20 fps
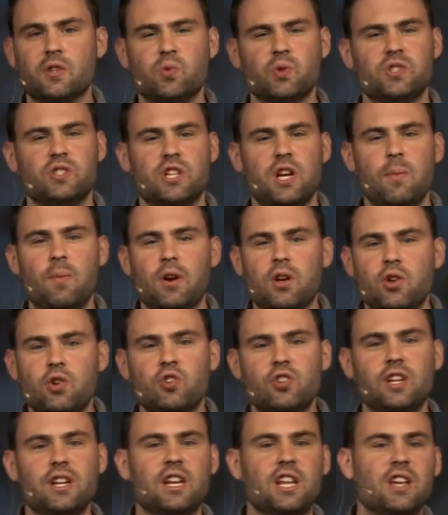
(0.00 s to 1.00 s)
was someone who
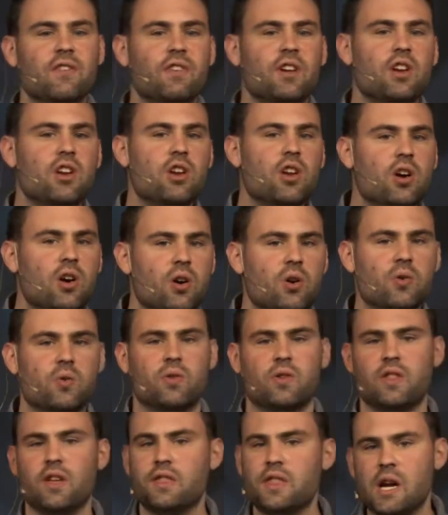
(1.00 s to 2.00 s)
didn't even know
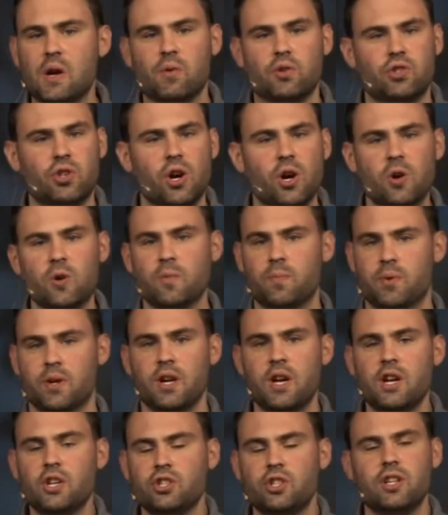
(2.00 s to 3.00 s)
that there was hope.
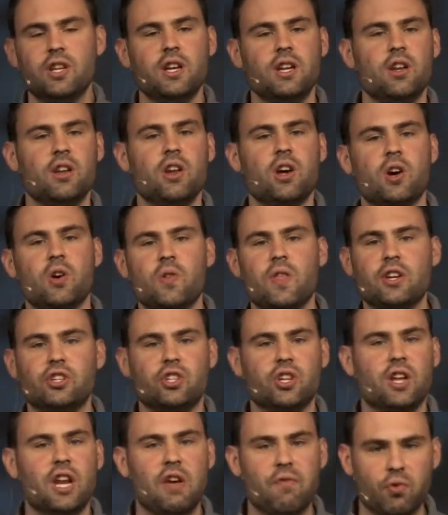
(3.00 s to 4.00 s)
She didn't know that she
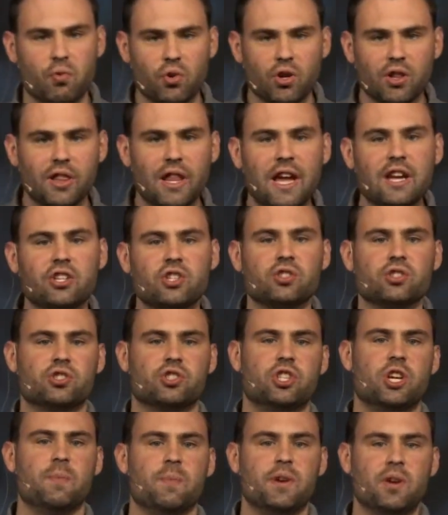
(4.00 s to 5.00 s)
could have a
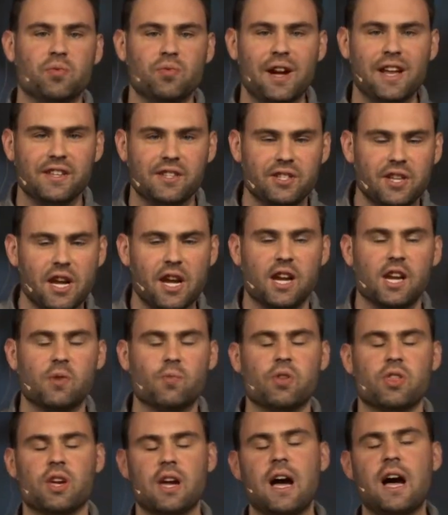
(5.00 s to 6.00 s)
relationship and a right standing
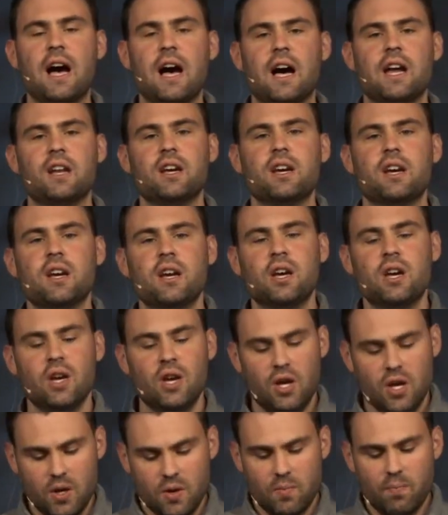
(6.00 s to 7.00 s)
with God,
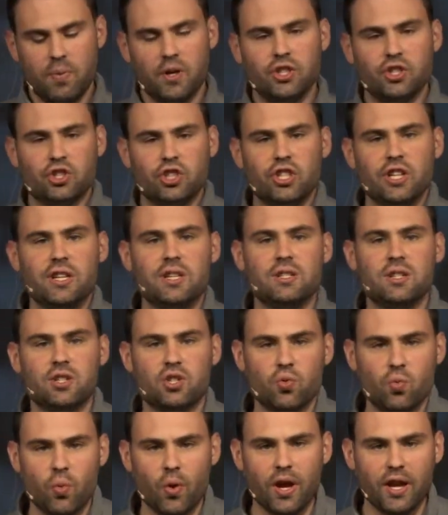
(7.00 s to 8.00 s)
but Jesus
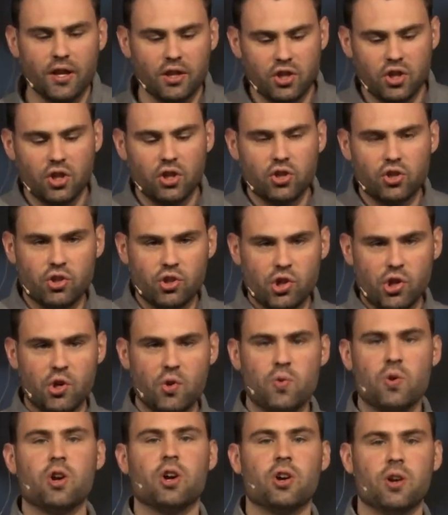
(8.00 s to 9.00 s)
went to
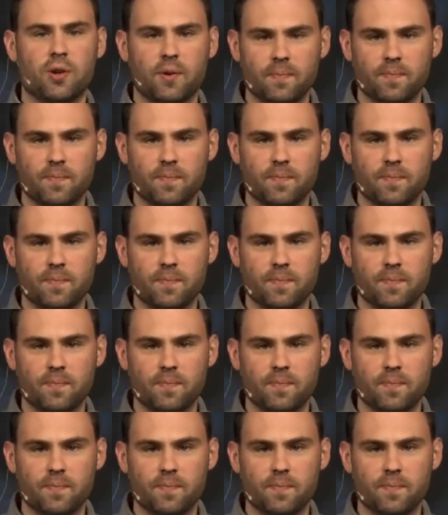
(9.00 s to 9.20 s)
her.